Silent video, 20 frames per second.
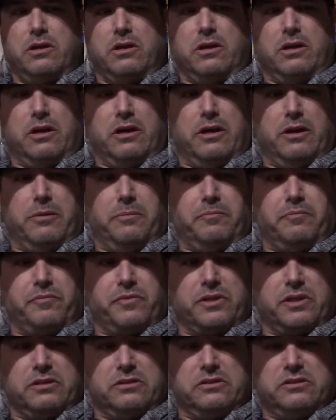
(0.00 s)

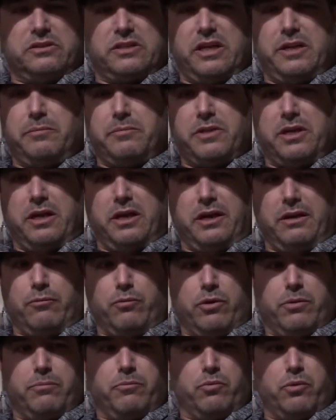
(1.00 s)
The same thing.
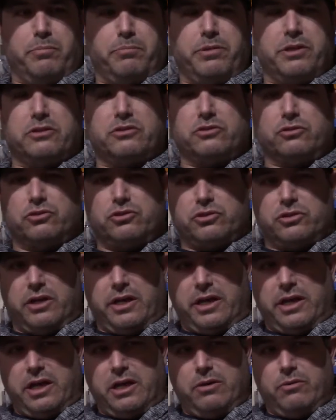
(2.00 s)
What pistol should I
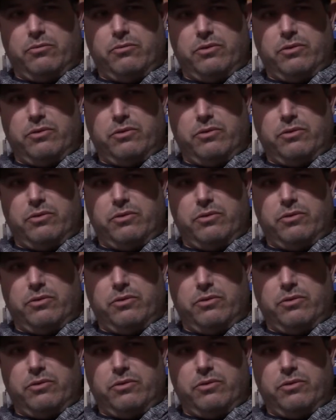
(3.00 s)
get?